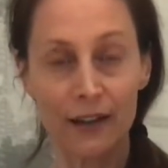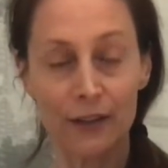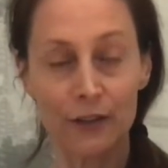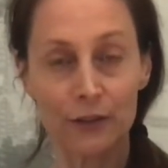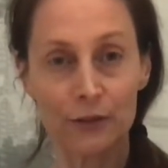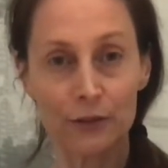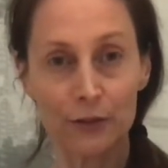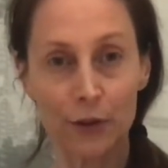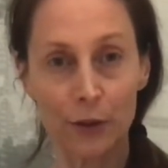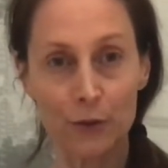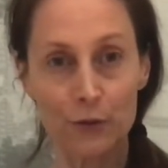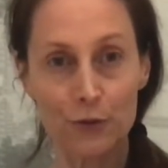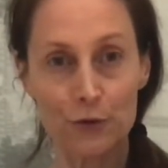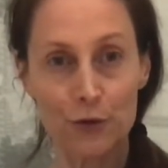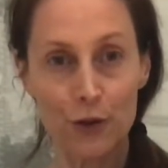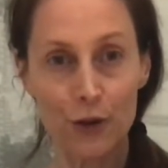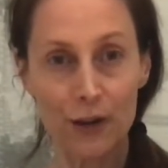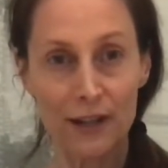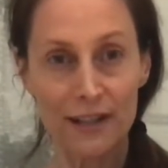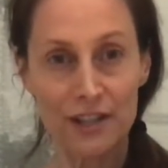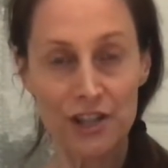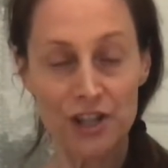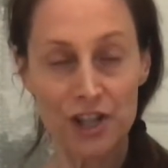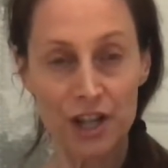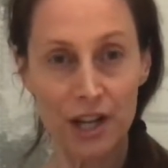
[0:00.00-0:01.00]
Don't try and
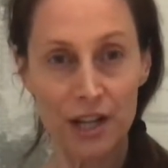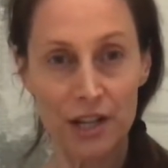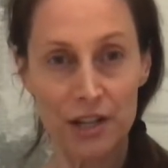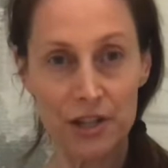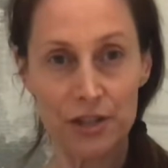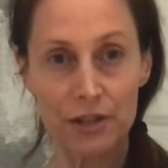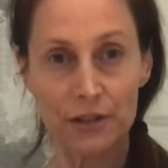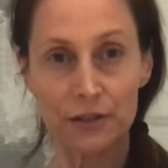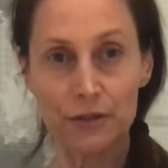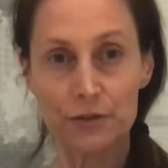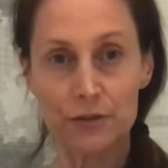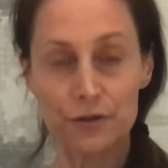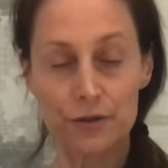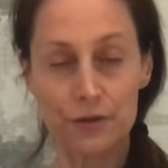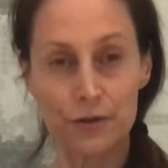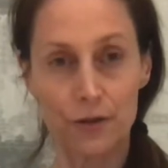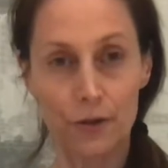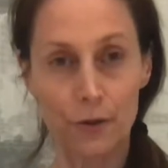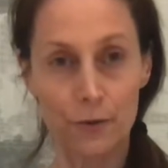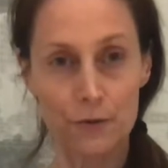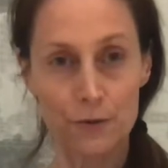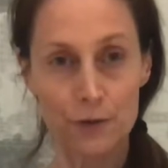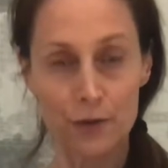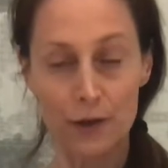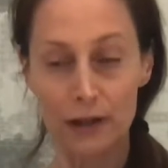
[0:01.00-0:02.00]
change it.
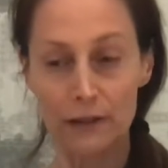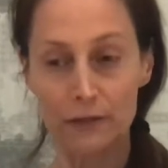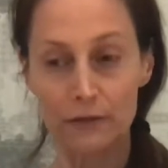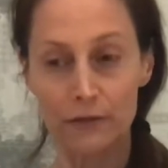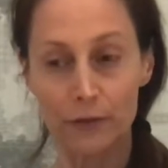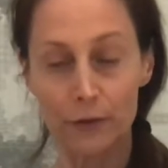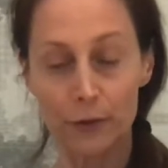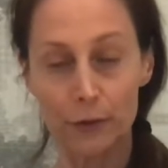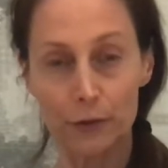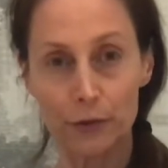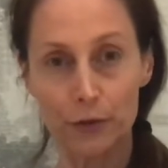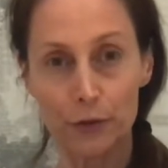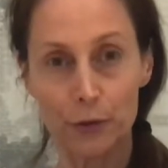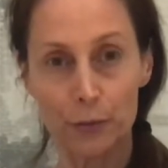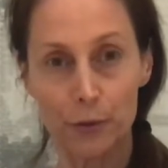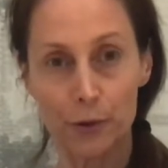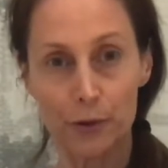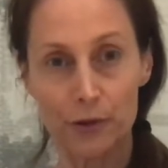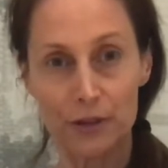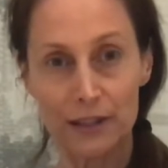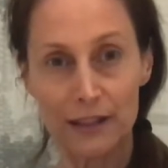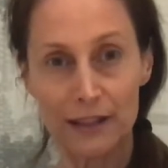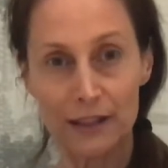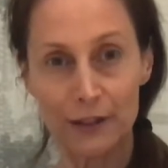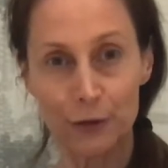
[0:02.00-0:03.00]
Don't try and force your
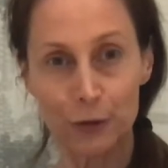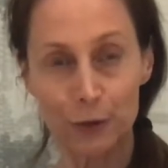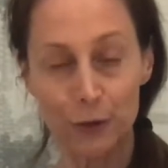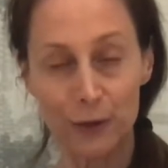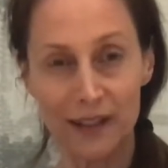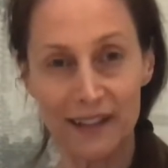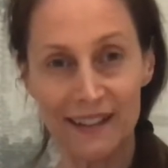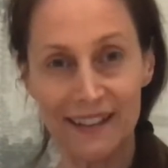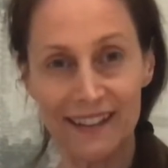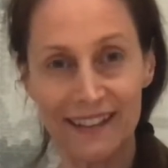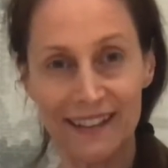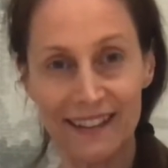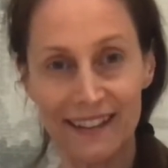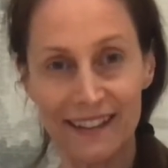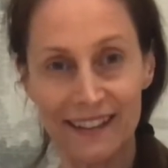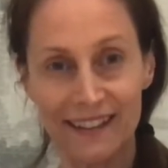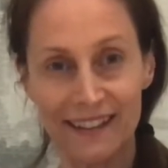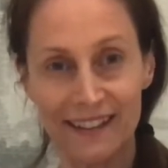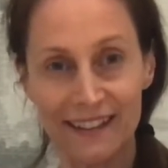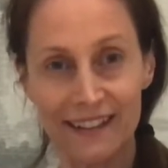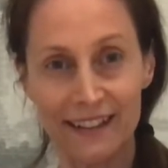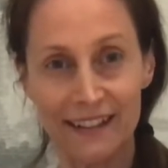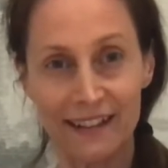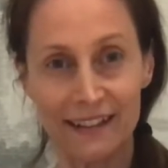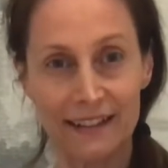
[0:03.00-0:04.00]
body into anything
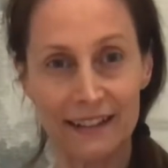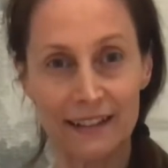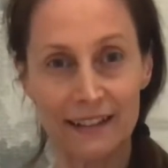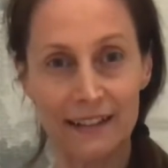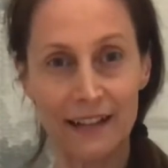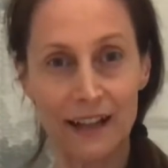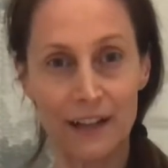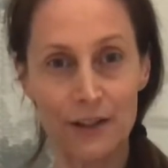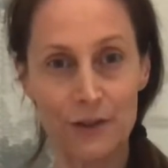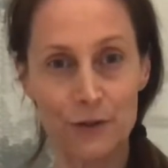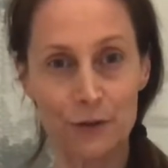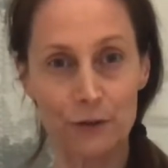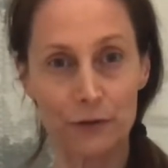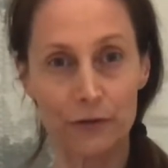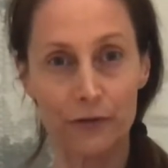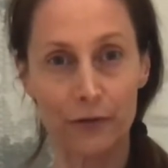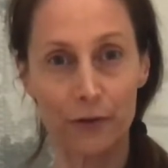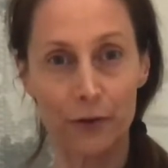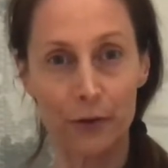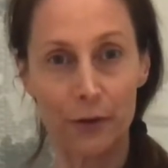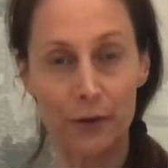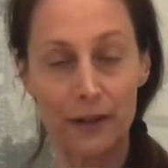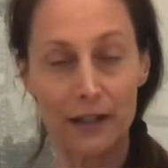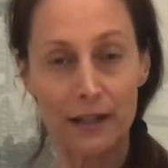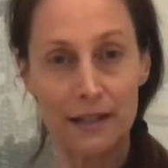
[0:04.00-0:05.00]
that isn't natural for
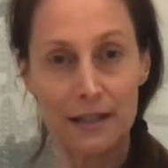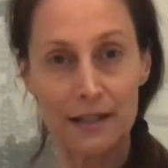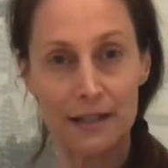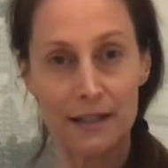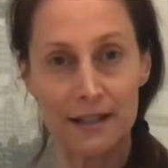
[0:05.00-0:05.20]
it.